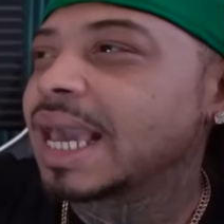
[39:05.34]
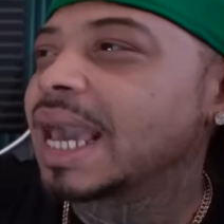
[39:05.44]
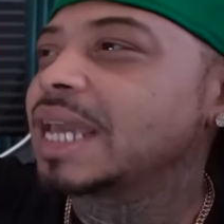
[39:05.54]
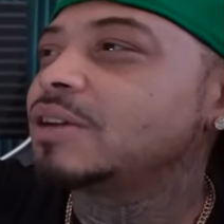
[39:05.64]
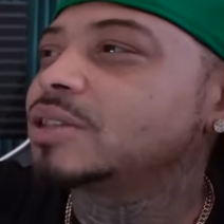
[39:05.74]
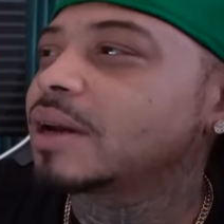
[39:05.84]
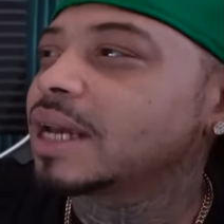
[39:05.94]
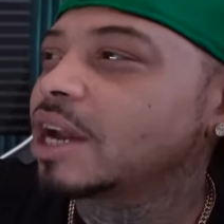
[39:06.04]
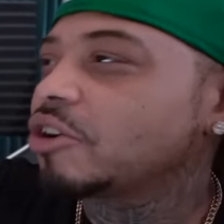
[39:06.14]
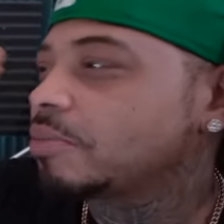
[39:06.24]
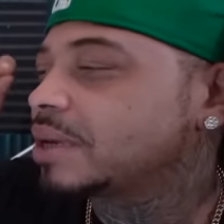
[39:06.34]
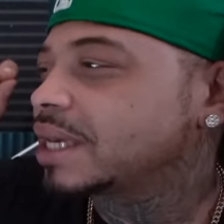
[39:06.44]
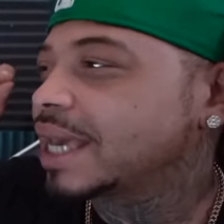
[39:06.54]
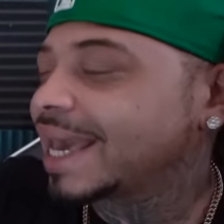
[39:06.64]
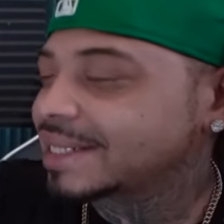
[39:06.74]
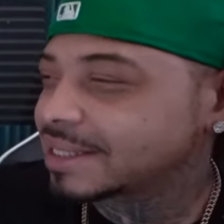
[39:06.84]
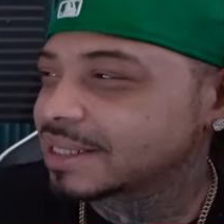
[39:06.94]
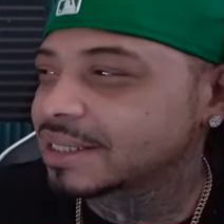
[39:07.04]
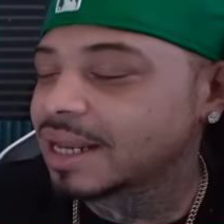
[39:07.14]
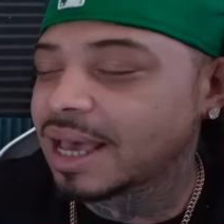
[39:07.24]
And you trying to hurry up and catch
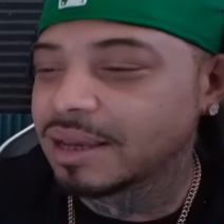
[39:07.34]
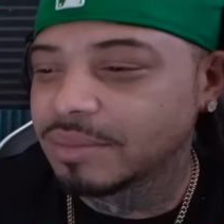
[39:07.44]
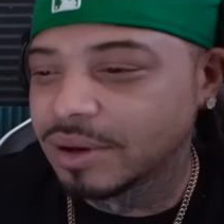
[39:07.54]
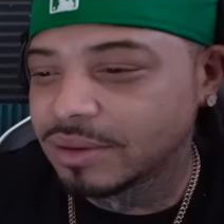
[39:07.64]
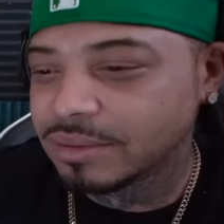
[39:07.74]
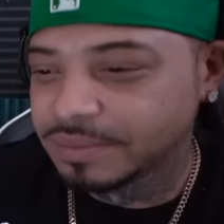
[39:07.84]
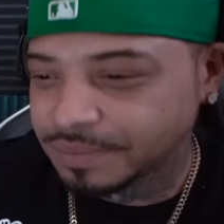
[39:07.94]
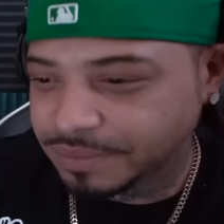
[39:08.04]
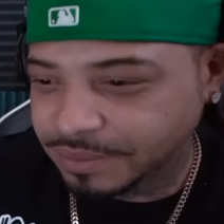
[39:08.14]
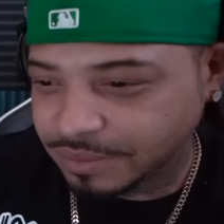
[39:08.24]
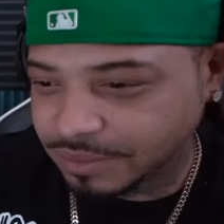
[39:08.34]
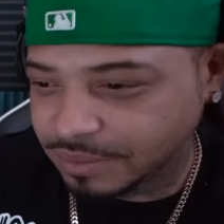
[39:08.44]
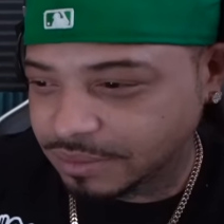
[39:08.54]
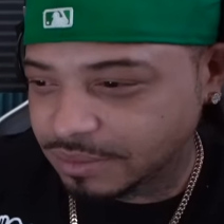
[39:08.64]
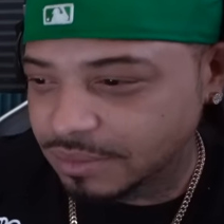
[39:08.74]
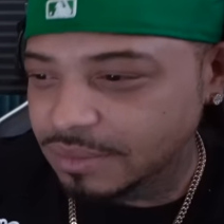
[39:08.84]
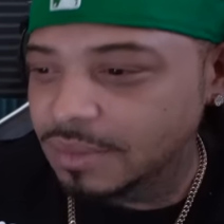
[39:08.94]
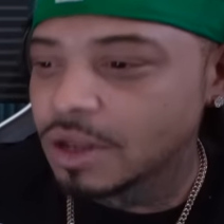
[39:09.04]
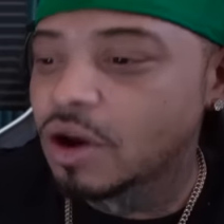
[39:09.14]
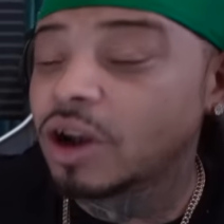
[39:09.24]
this light, bro.
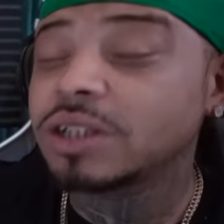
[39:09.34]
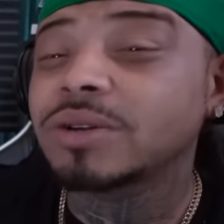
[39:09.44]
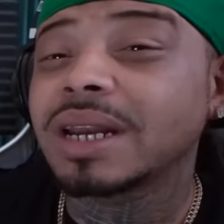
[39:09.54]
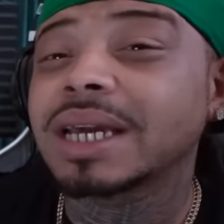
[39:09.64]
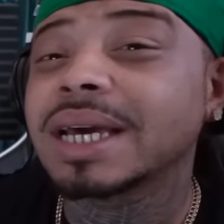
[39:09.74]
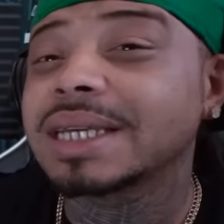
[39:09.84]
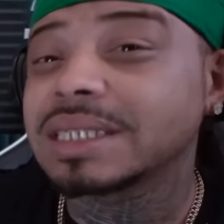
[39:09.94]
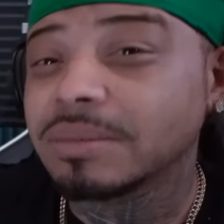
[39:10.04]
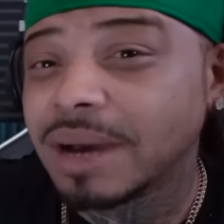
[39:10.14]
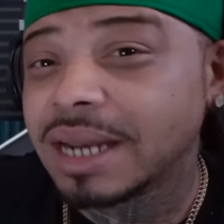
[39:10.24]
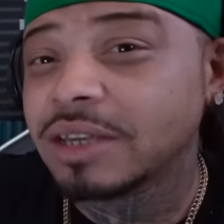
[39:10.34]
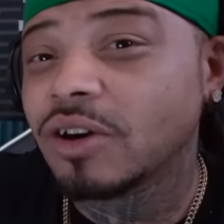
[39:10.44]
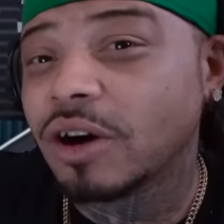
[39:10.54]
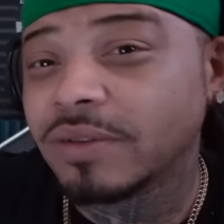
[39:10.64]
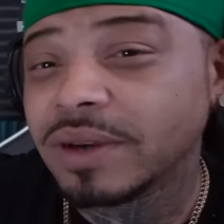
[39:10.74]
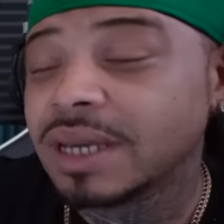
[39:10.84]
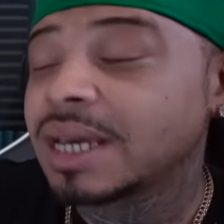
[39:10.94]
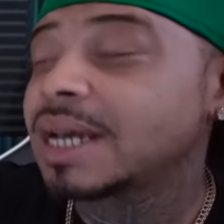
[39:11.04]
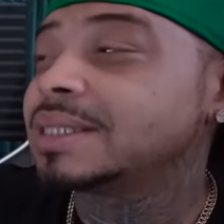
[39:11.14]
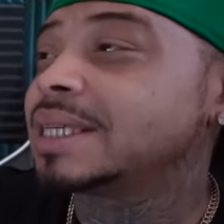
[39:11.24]
Are you trying to cut somebody off
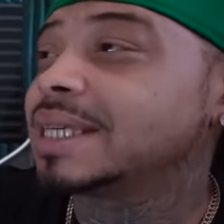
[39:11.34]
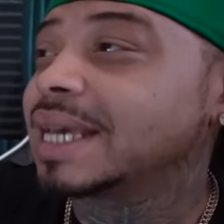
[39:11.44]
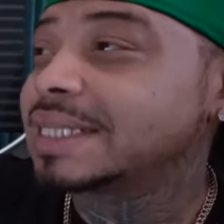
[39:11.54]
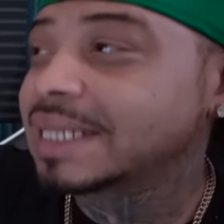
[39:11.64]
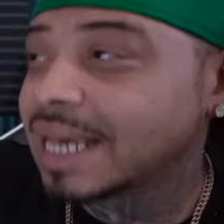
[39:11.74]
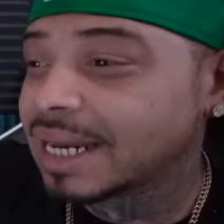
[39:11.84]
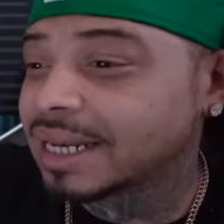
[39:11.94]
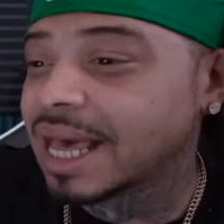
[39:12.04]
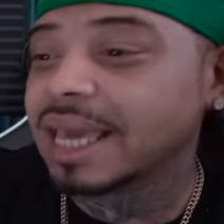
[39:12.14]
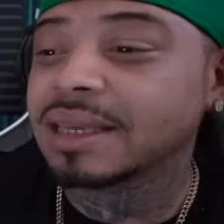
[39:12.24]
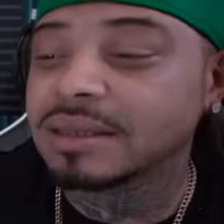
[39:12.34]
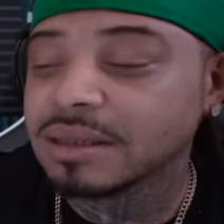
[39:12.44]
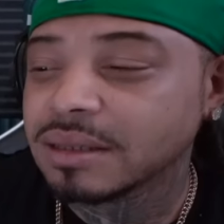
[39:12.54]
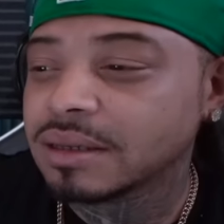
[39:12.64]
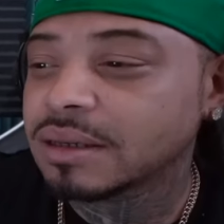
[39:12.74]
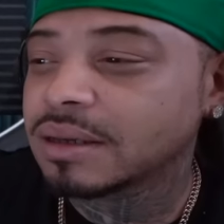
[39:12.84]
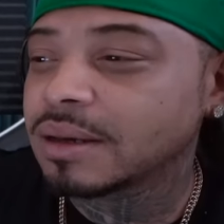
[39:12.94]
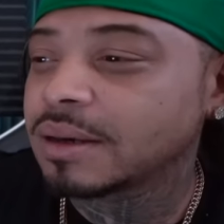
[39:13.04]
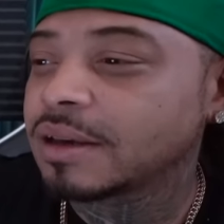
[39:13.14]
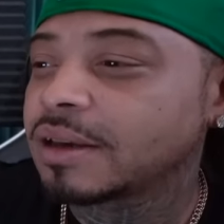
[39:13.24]
to get to that light.
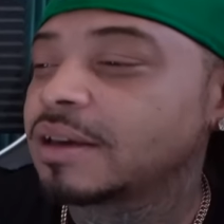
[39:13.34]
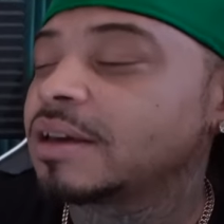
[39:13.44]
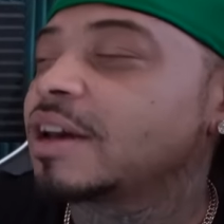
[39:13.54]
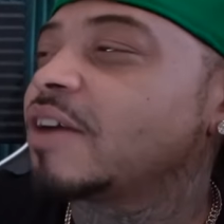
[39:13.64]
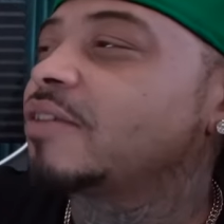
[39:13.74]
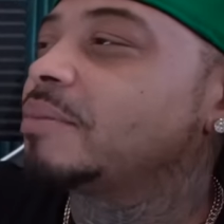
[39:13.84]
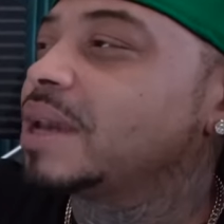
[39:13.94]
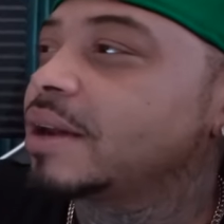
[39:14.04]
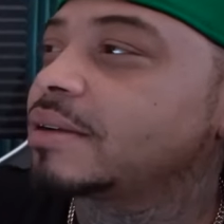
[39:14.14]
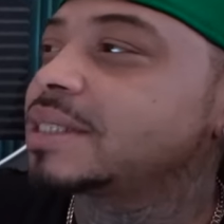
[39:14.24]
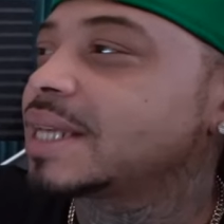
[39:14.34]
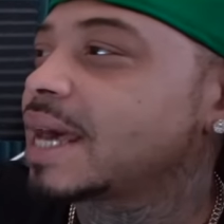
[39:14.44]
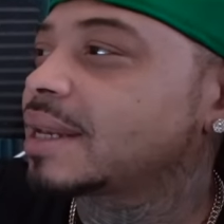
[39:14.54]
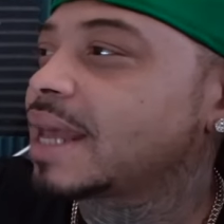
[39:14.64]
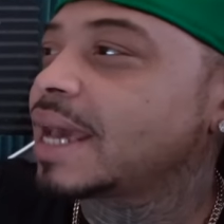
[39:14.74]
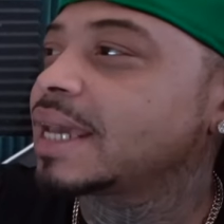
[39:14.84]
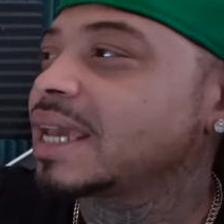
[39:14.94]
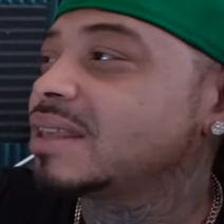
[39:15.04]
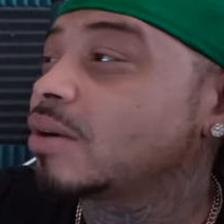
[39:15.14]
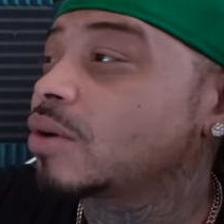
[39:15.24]
From here to that light
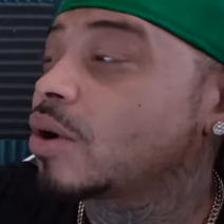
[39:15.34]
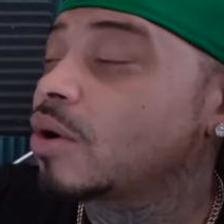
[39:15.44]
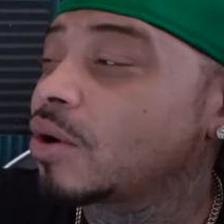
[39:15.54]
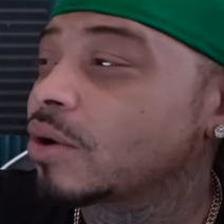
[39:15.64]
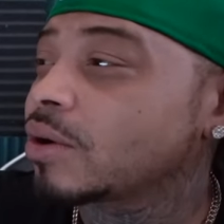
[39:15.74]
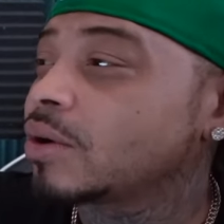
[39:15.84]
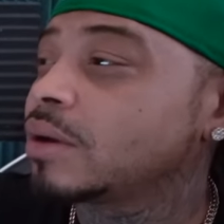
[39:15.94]
in your car,